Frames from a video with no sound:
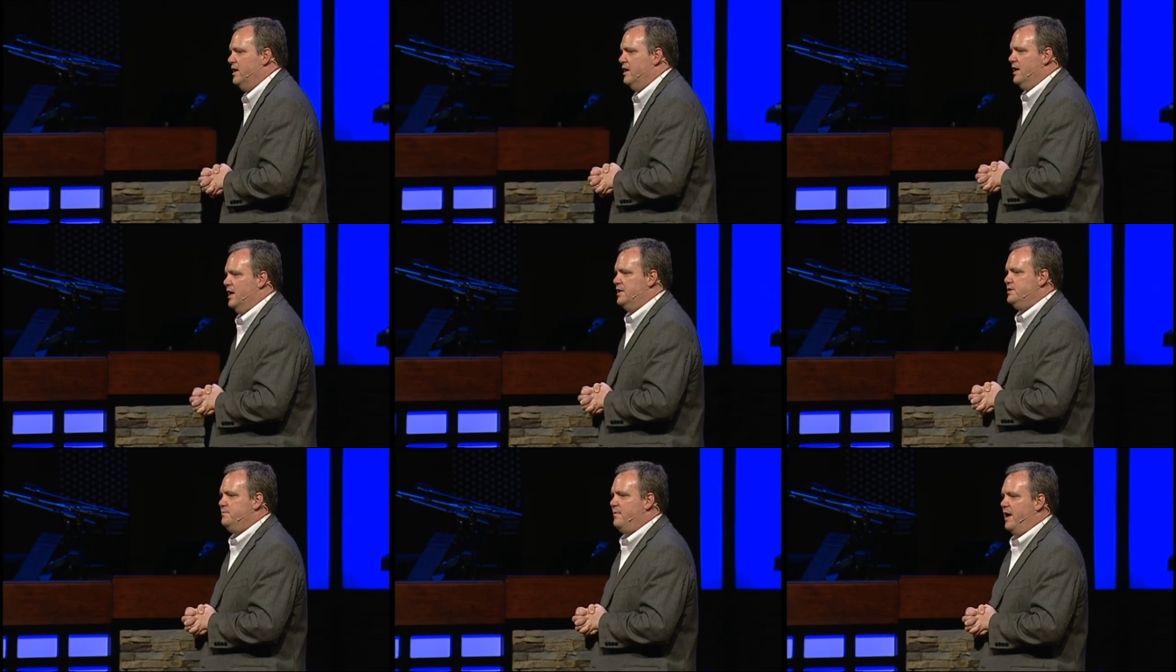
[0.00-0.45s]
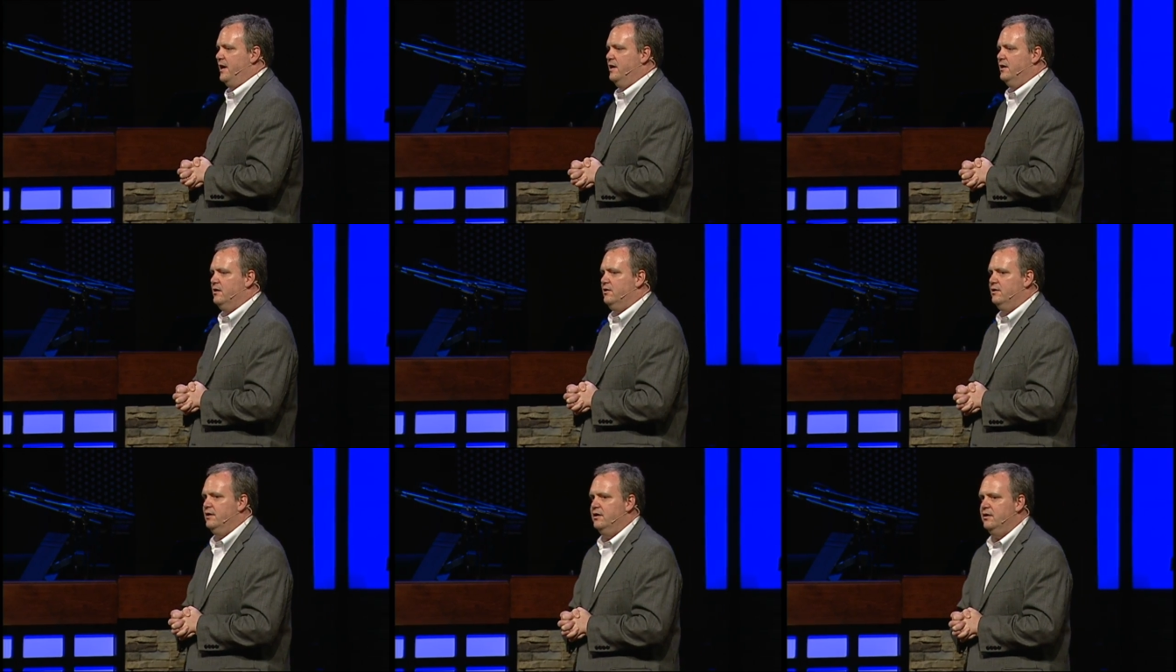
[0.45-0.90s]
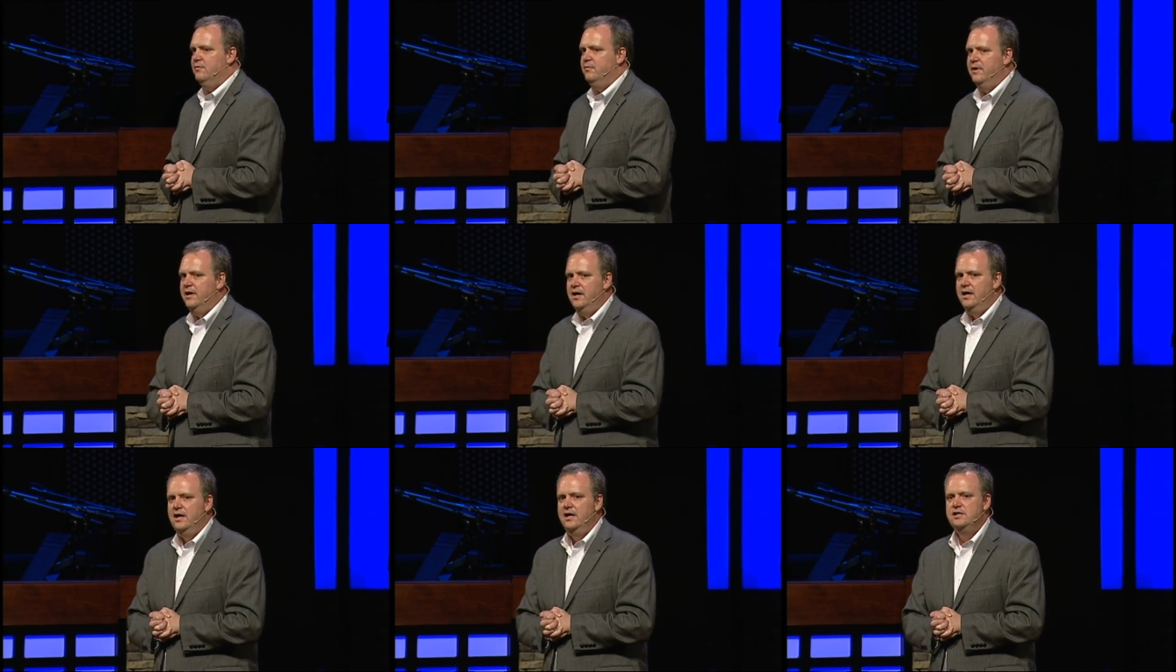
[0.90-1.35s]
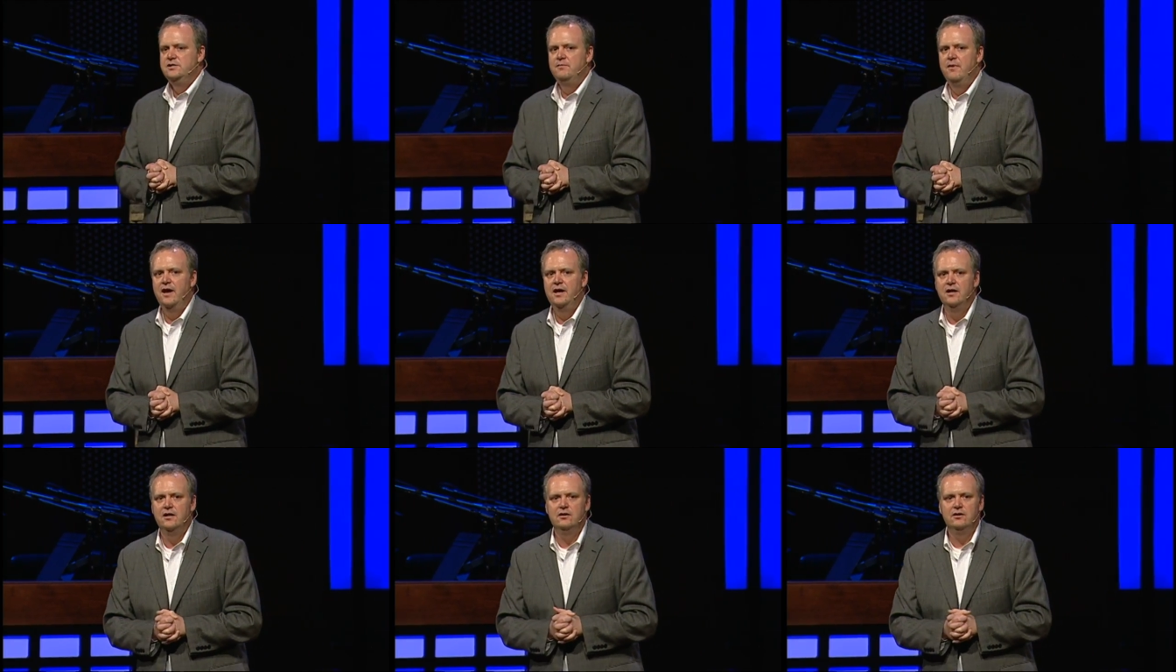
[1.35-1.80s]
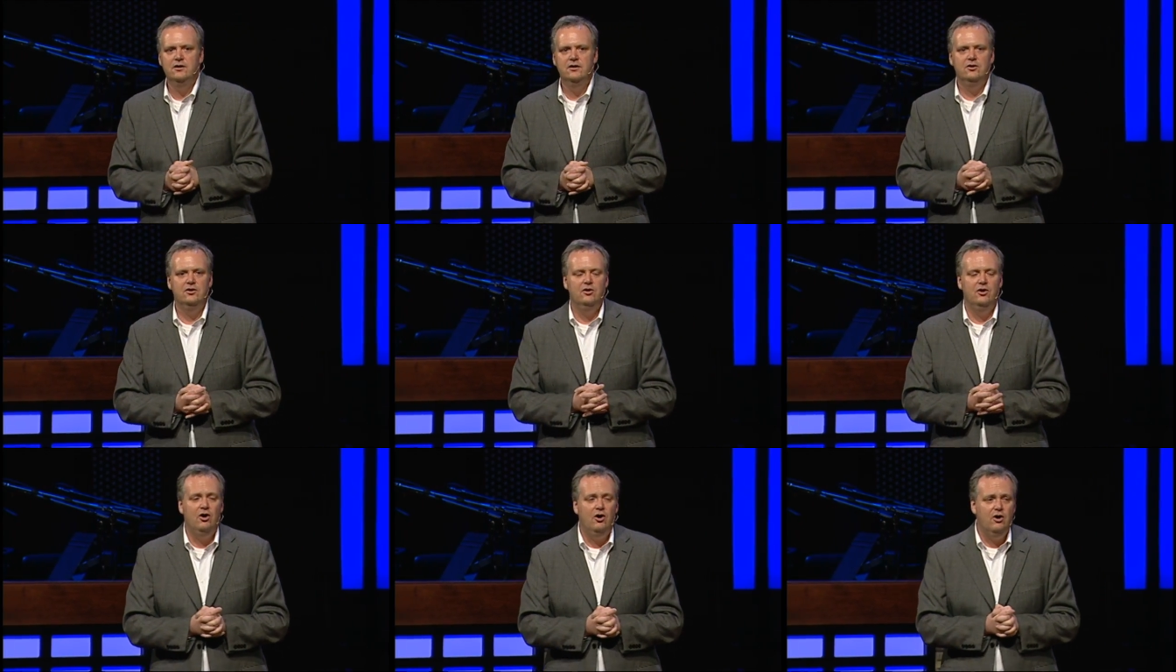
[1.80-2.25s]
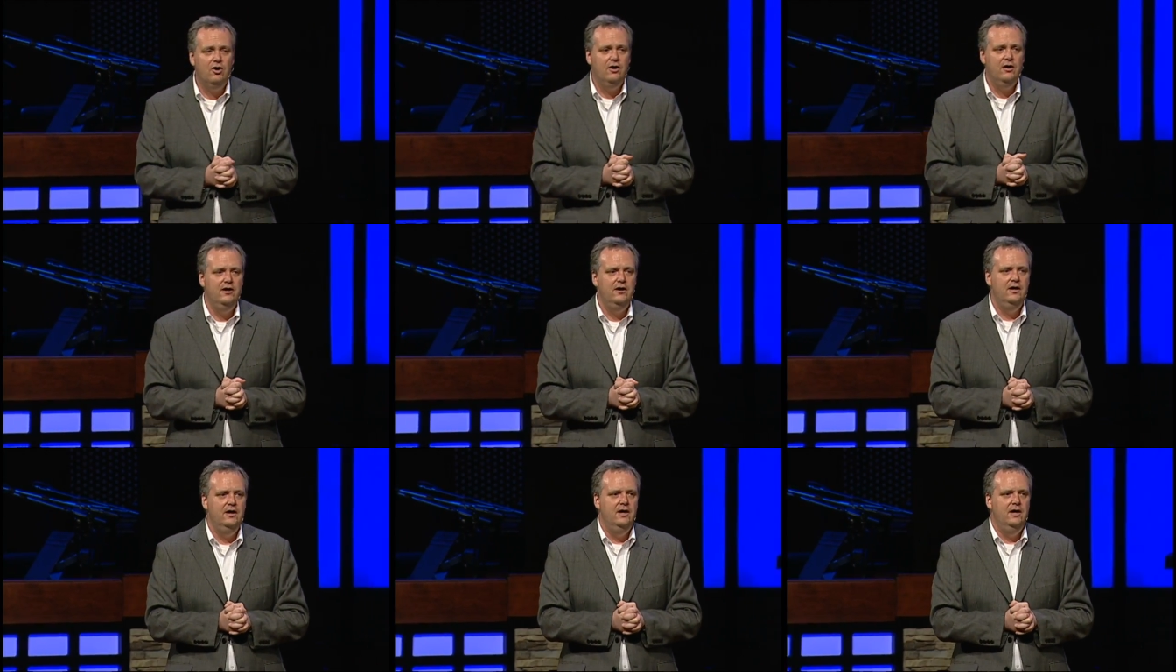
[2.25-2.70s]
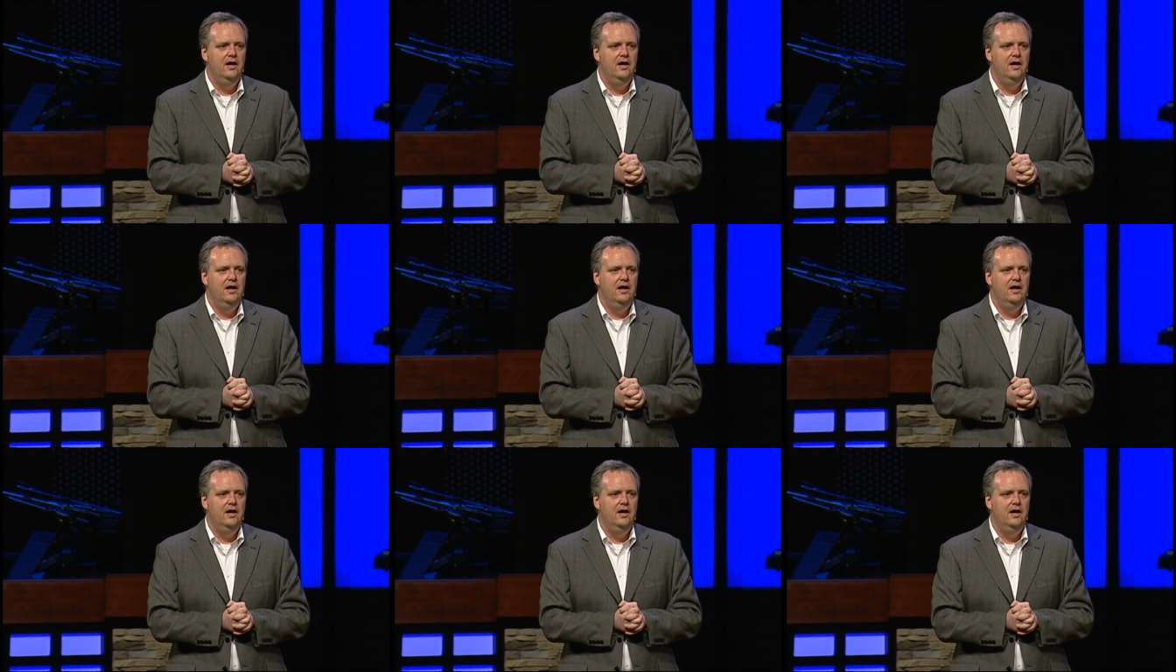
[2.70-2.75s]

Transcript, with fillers: He's made it clear to me. He's made it clear to Laura.